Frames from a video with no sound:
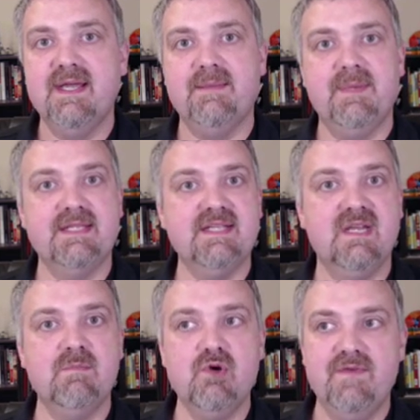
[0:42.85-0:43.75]
but it's
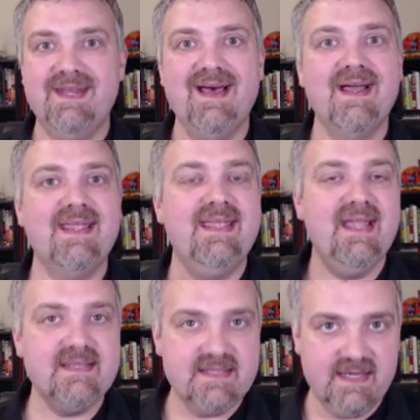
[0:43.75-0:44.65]
going to move it
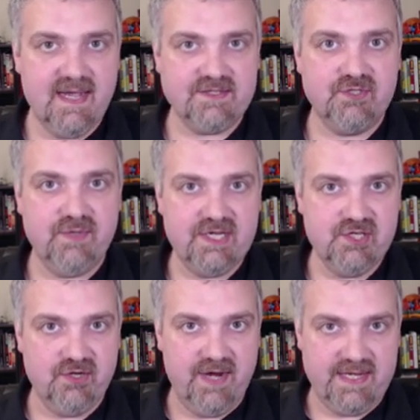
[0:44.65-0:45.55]
against the
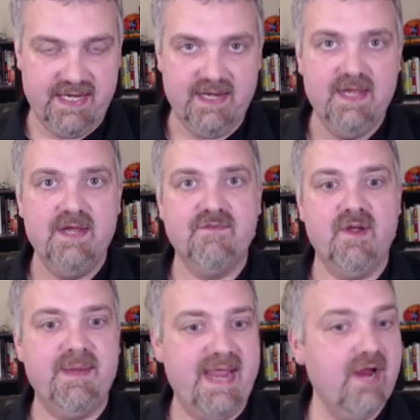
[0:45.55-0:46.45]
concentration gradient
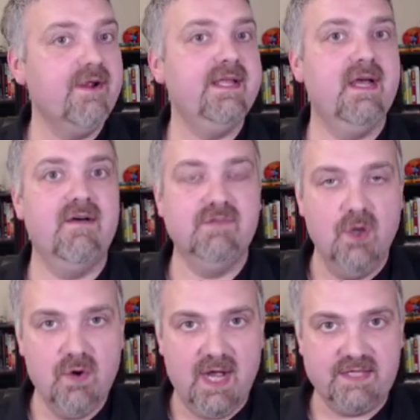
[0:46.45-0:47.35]
from an area of
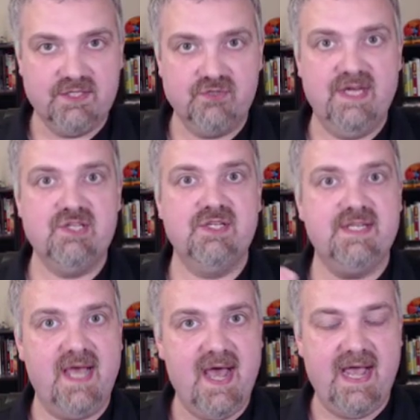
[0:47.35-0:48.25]
low
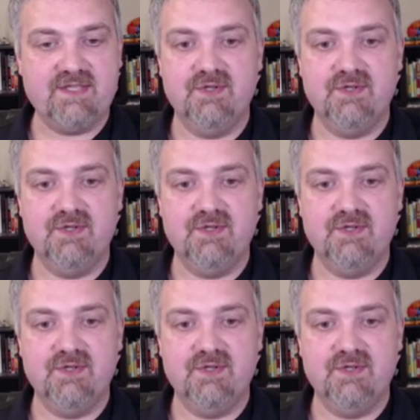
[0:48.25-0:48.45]
concentration to high.